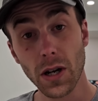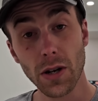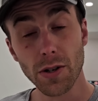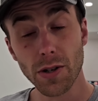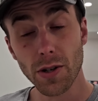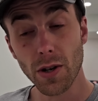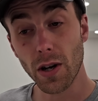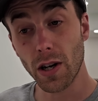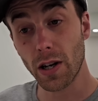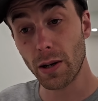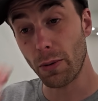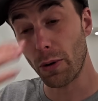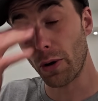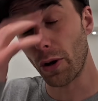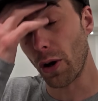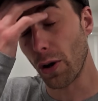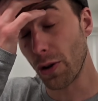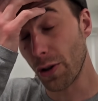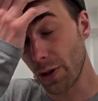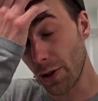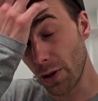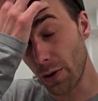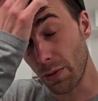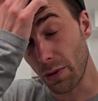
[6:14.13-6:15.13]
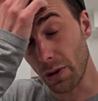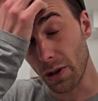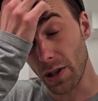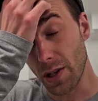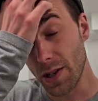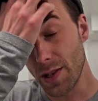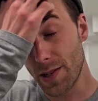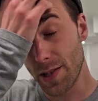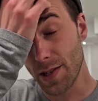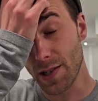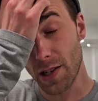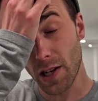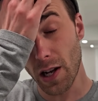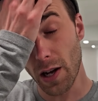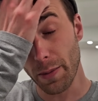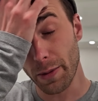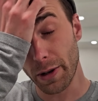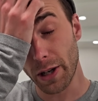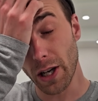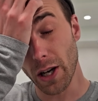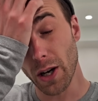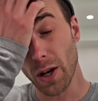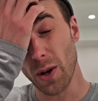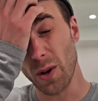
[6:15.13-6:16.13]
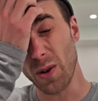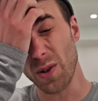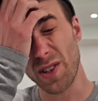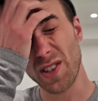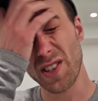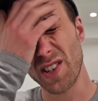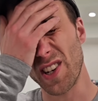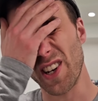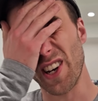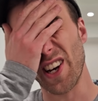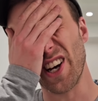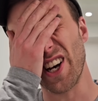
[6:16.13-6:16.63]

when I was talking about all the new releases coming out.